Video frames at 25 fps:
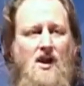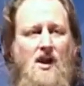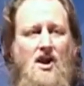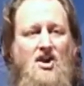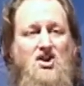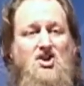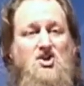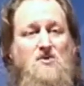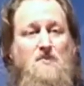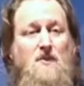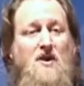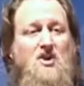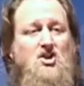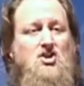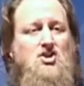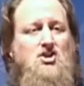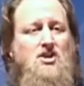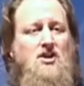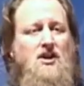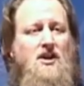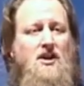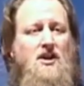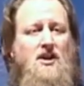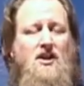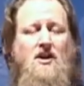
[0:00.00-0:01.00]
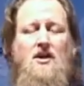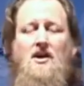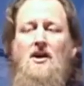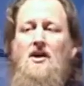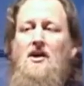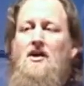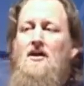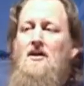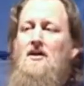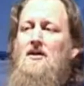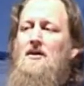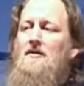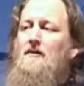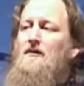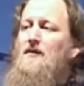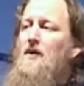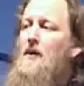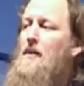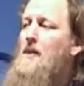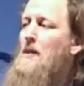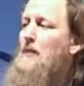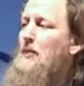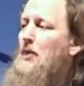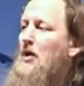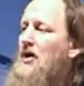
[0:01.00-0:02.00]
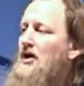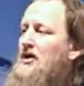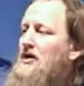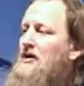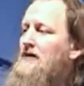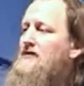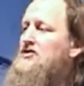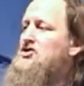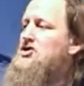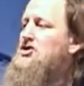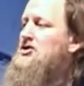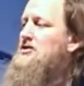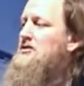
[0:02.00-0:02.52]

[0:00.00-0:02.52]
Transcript: especially from the point of